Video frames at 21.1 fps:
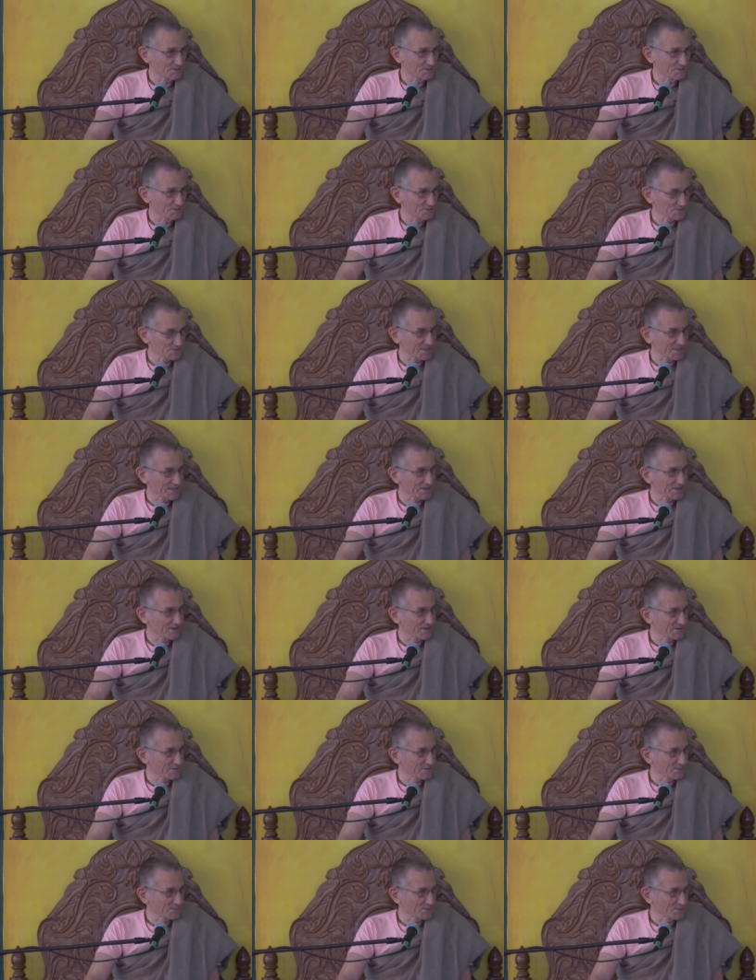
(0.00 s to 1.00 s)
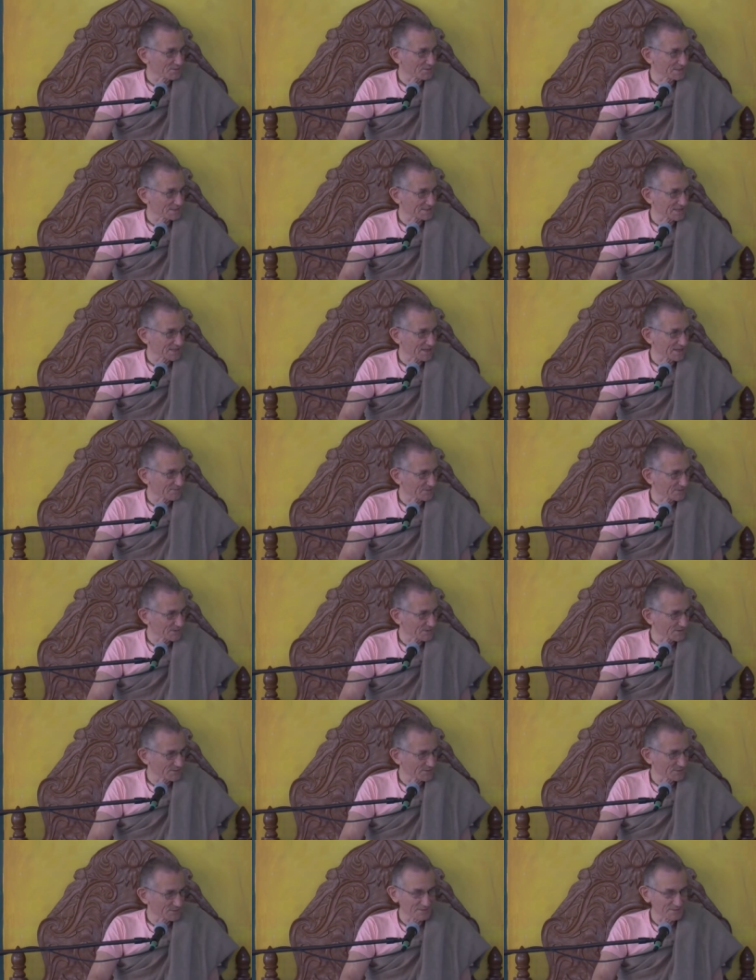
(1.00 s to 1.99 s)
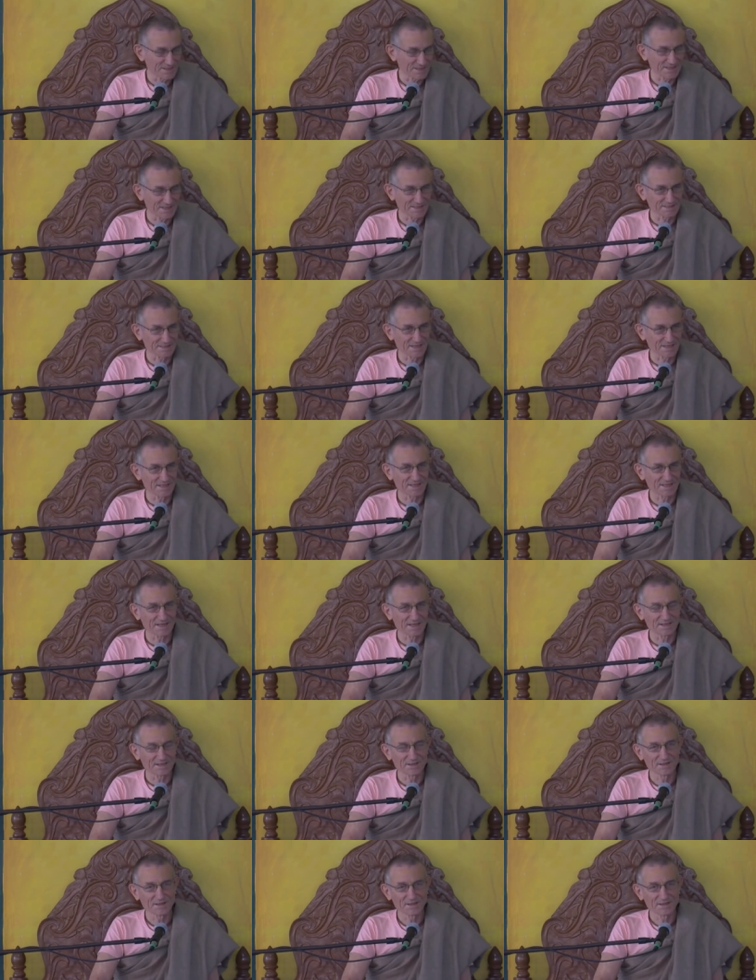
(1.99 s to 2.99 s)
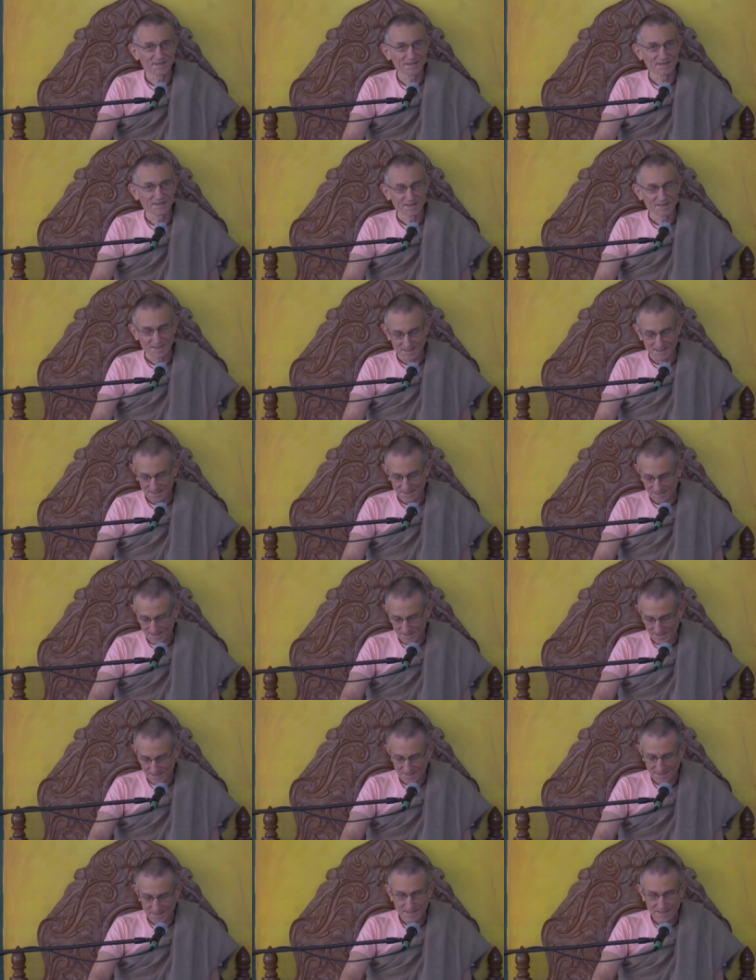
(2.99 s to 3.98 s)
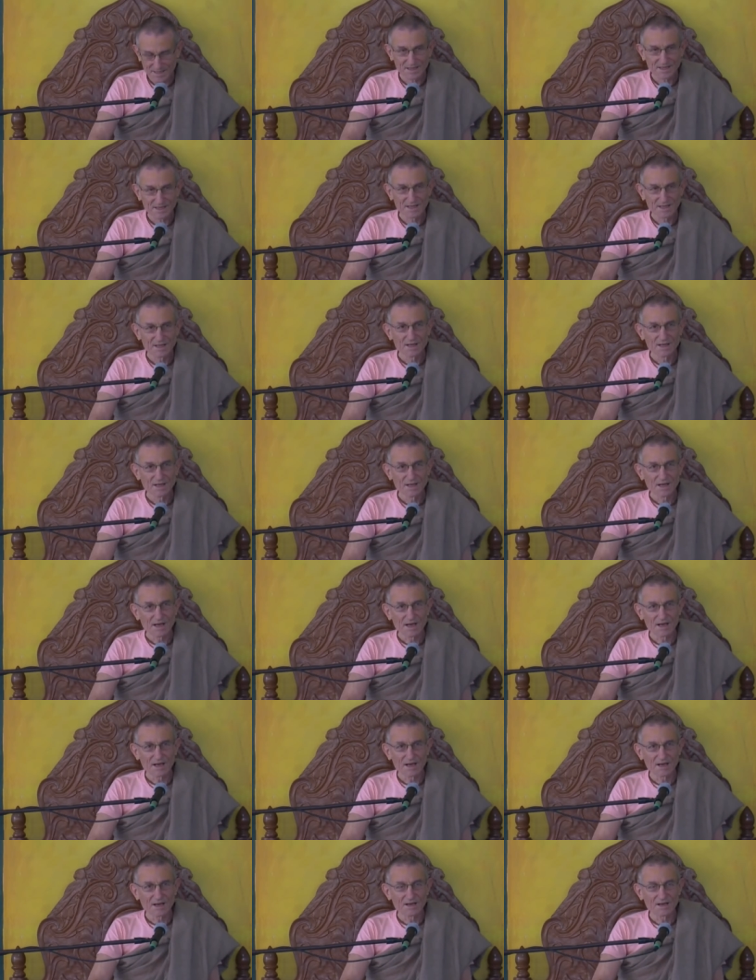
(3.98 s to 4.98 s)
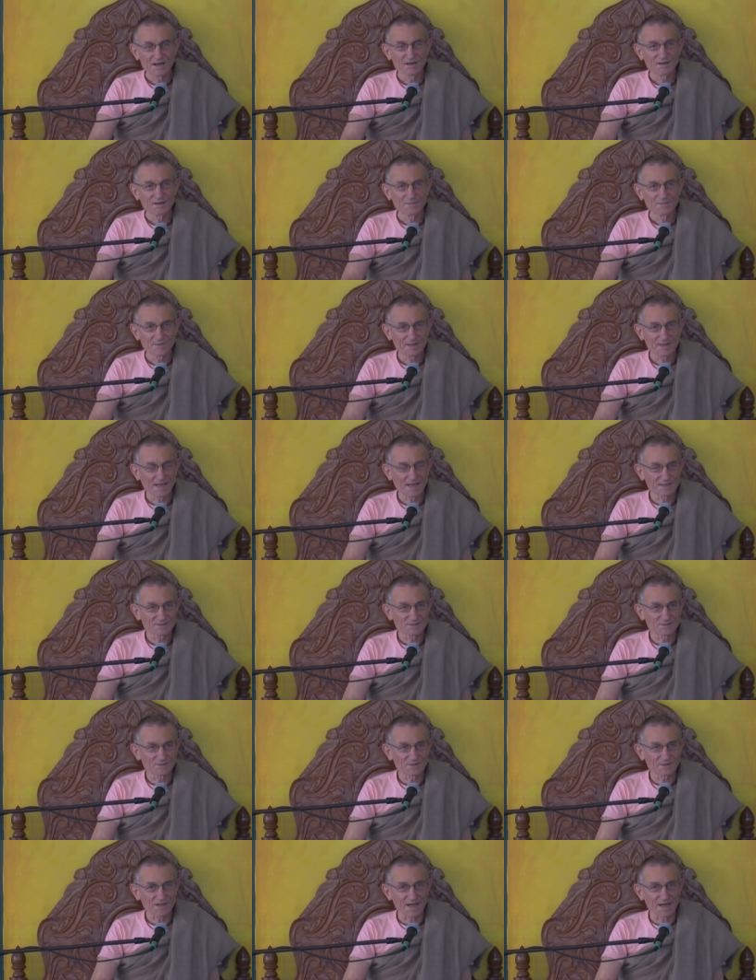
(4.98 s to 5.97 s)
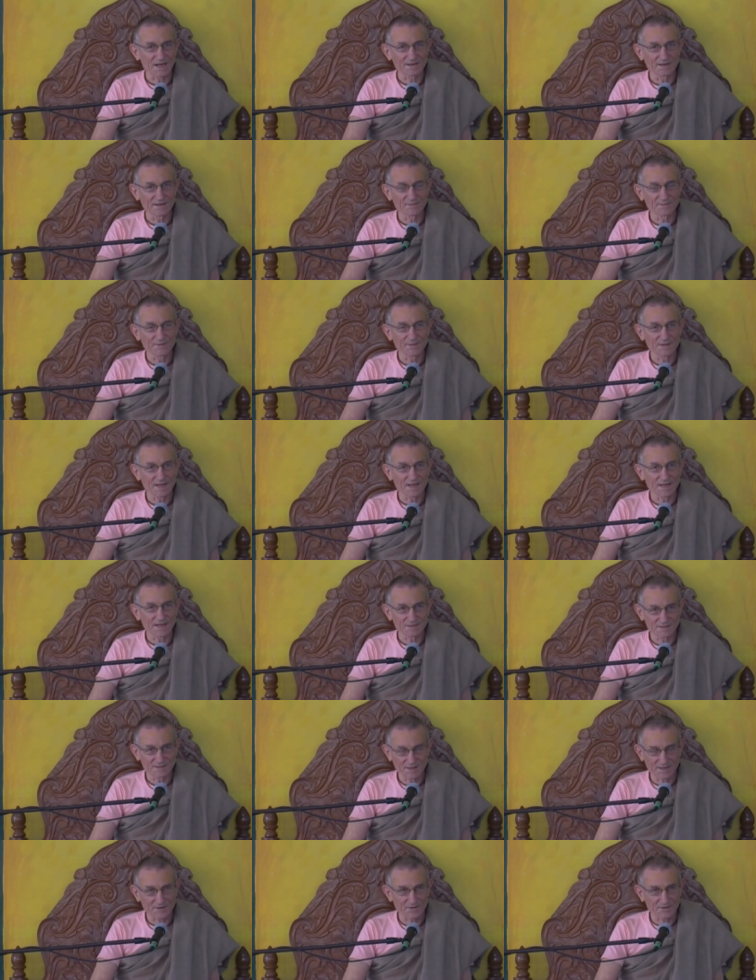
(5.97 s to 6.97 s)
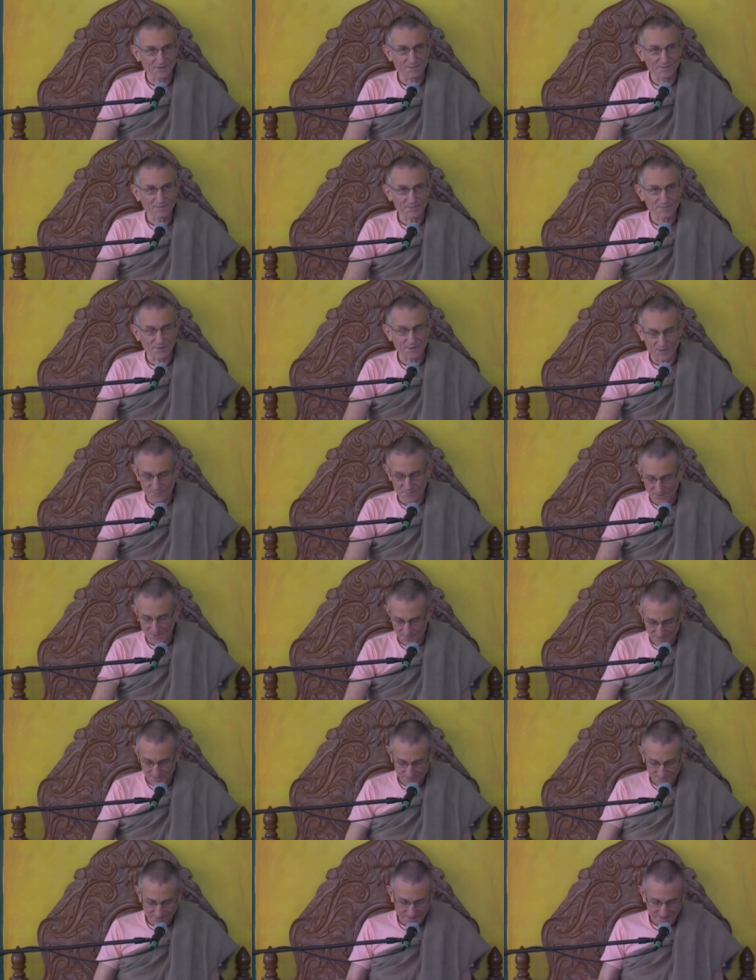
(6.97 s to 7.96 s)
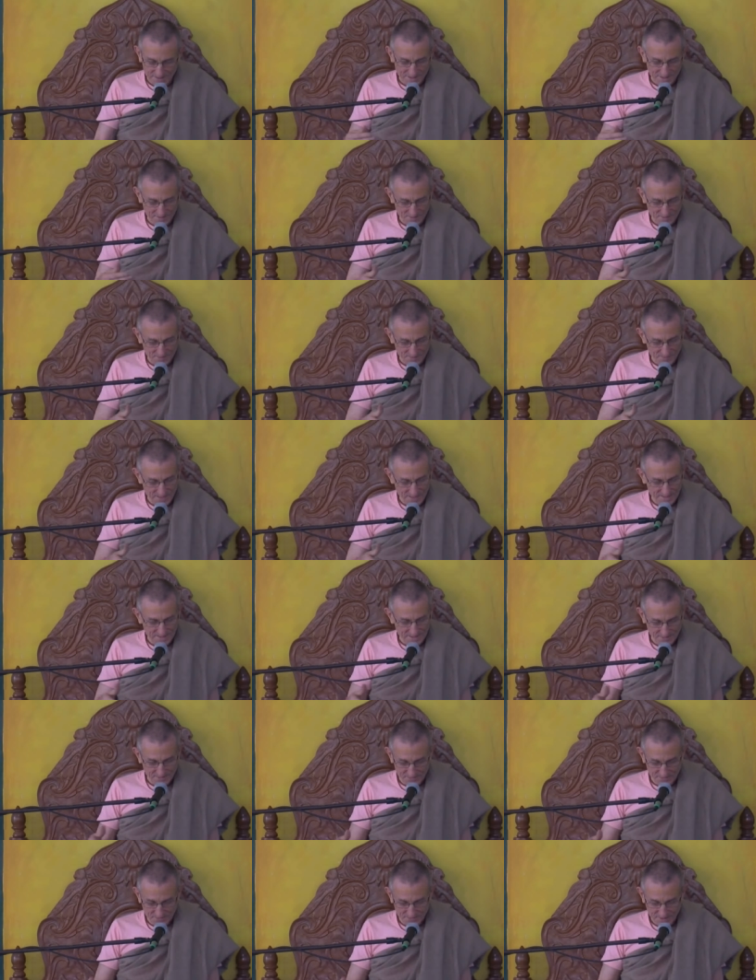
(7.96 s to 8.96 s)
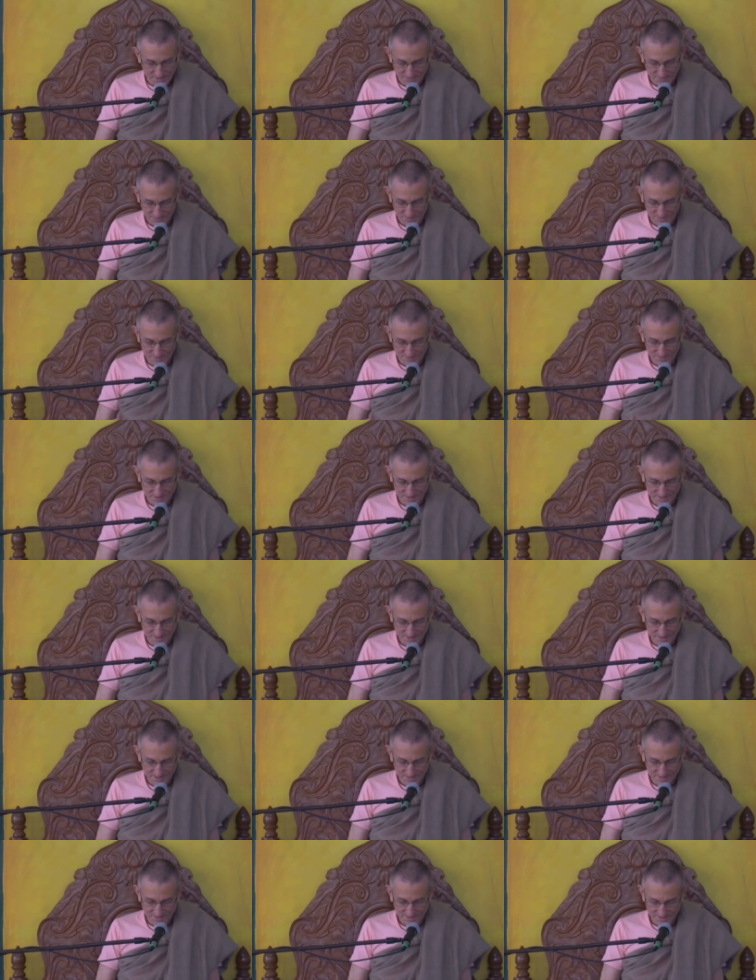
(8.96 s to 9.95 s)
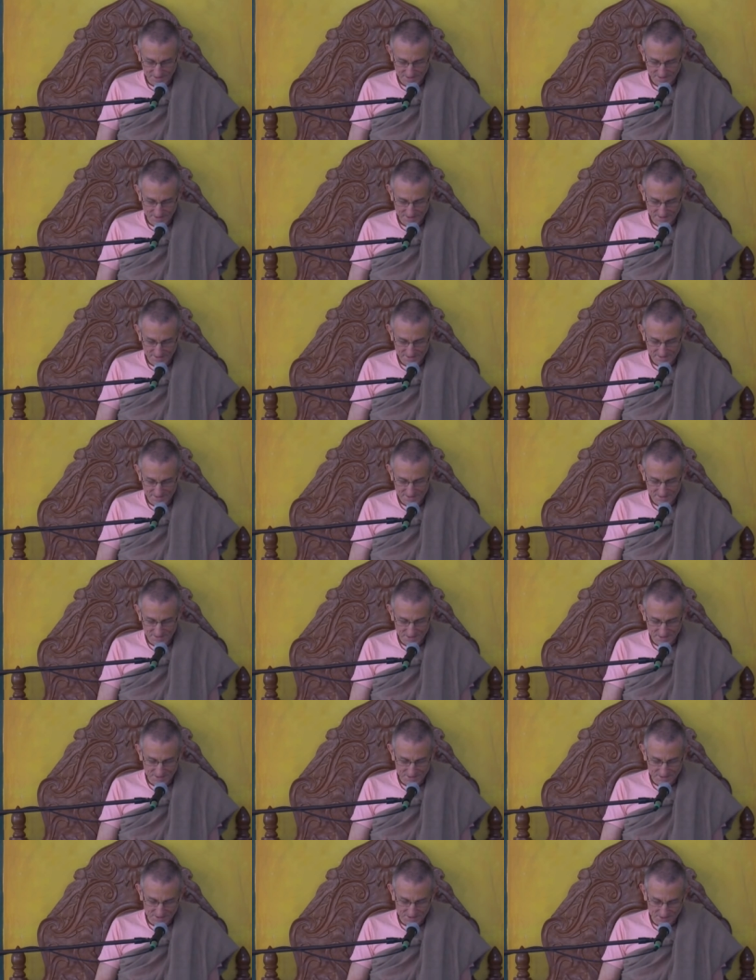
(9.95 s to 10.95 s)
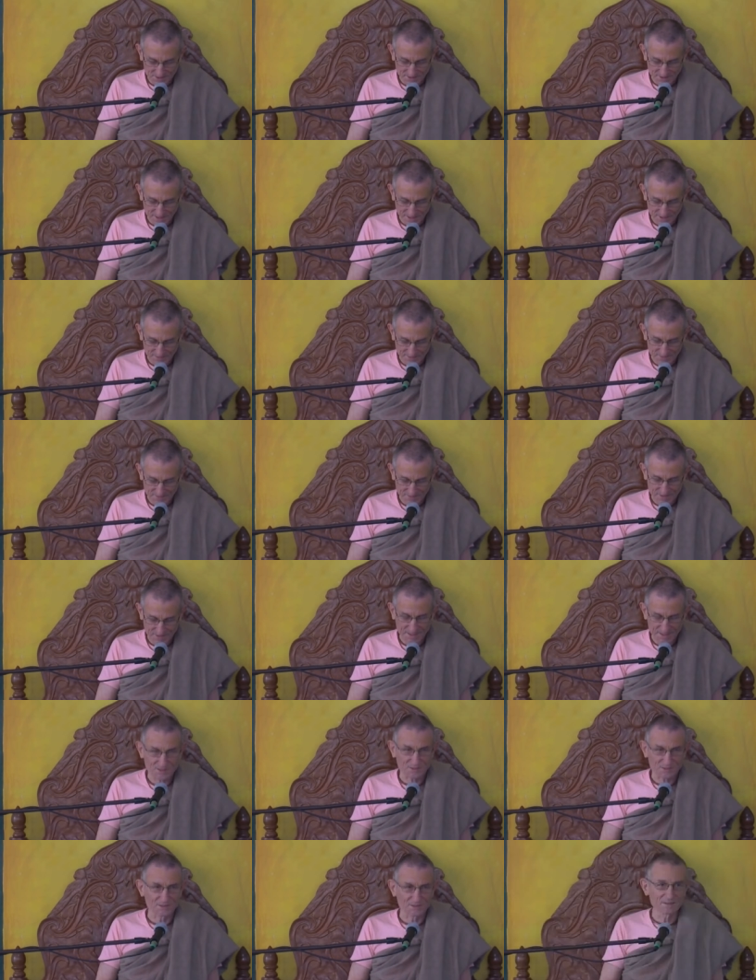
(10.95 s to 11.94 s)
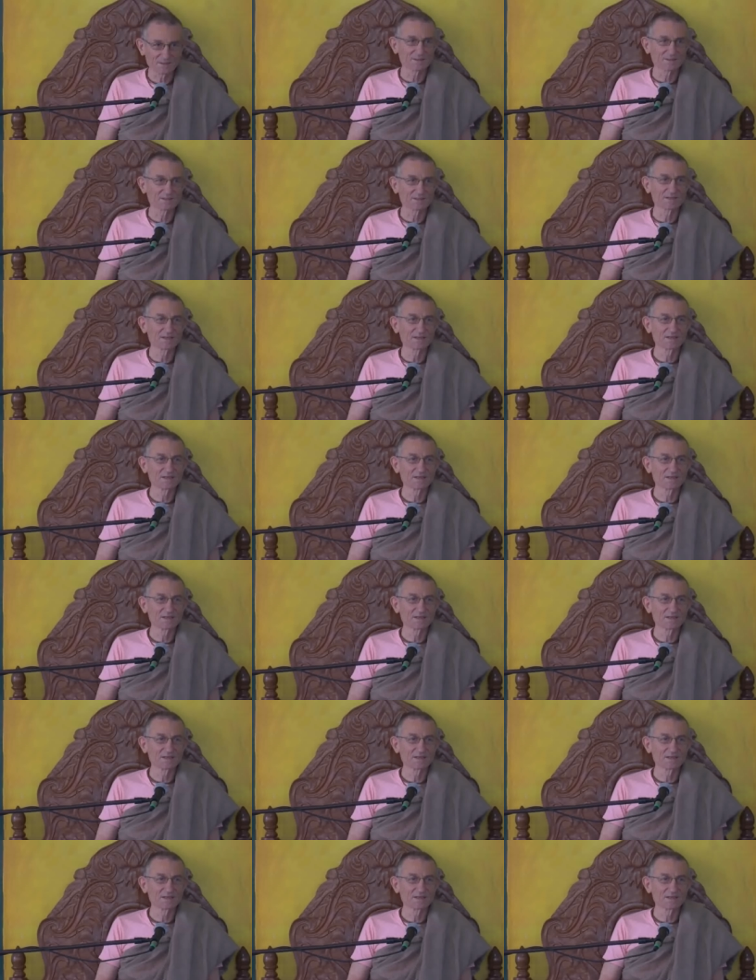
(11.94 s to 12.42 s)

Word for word: You say they go to the moon, there's life on the moon, and things like that. Uh, uh, but that's all kind of a little bit esoteric. But Prabhupada bring it right down to a practical level. Look, here, this is, these are your calculations.